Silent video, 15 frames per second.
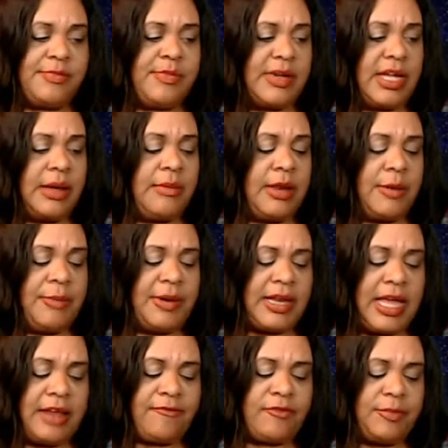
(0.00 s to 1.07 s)
been coming up a
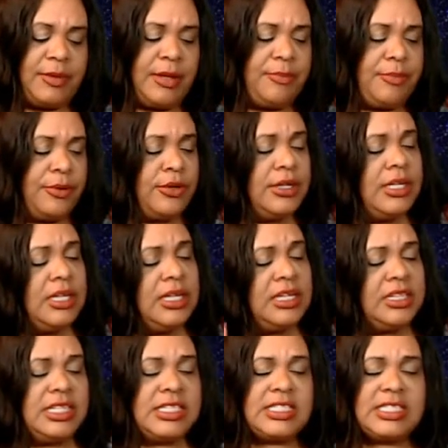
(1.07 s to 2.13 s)
lot for people
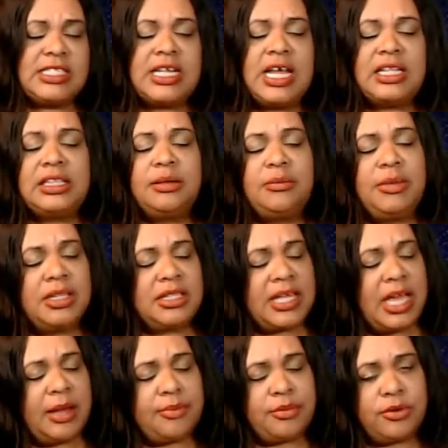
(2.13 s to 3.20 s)
this is not the month
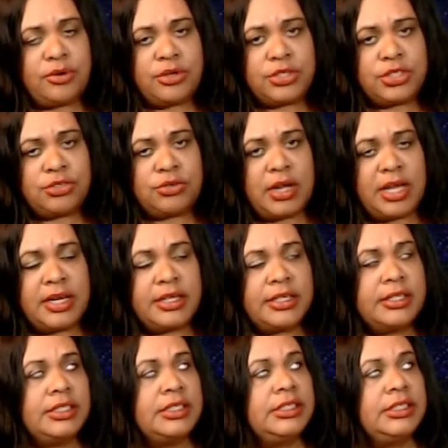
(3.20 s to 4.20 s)
capricorn to try to